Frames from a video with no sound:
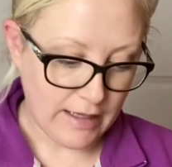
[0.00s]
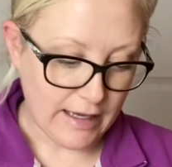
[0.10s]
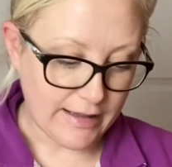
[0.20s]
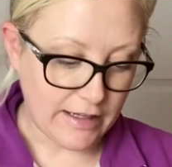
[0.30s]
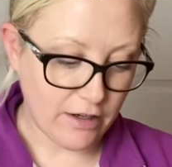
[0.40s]

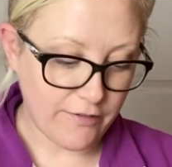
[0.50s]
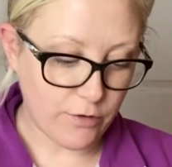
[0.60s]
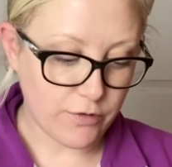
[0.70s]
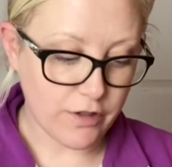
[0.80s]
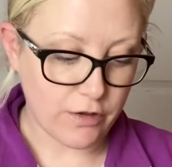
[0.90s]
And then I've
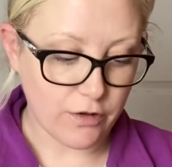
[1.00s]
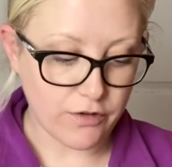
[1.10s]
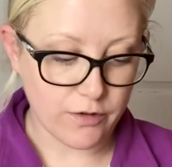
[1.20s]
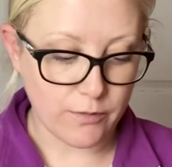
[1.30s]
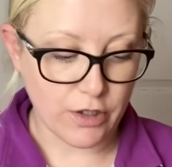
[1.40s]
also got
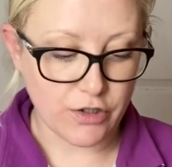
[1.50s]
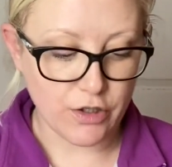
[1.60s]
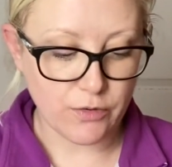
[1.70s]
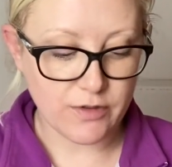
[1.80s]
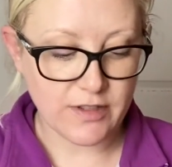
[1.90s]
some
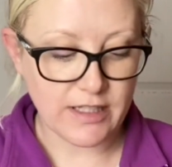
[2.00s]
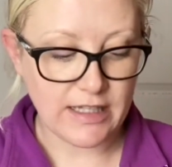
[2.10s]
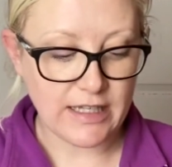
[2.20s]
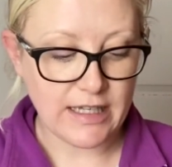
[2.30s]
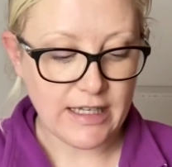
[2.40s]
Dulce
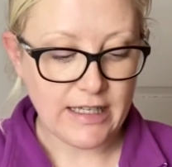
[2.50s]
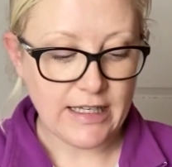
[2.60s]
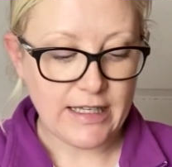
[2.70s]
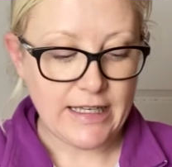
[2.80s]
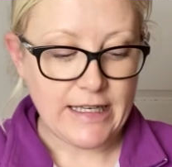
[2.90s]

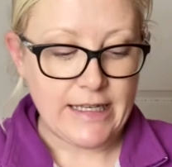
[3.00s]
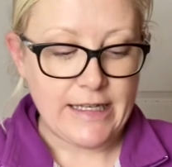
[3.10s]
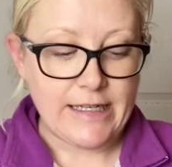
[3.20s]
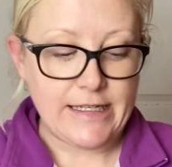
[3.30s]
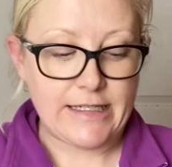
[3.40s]

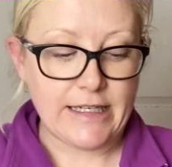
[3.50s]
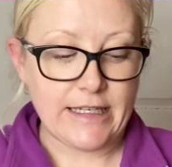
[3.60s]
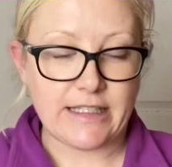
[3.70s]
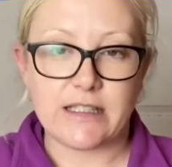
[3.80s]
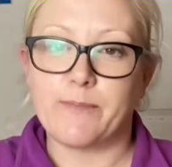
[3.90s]
de
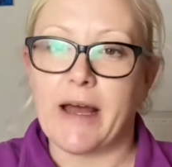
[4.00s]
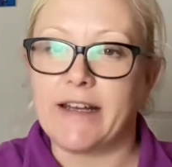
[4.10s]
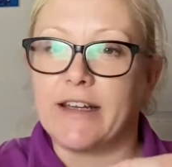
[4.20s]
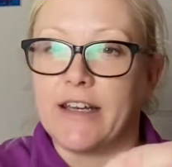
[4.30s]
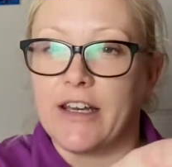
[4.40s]

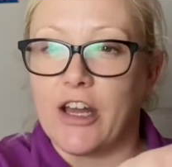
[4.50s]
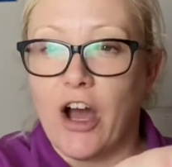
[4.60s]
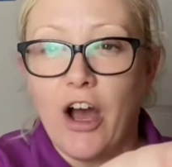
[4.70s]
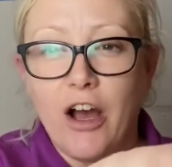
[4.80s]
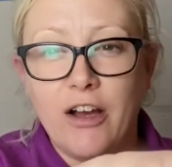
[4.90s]
España.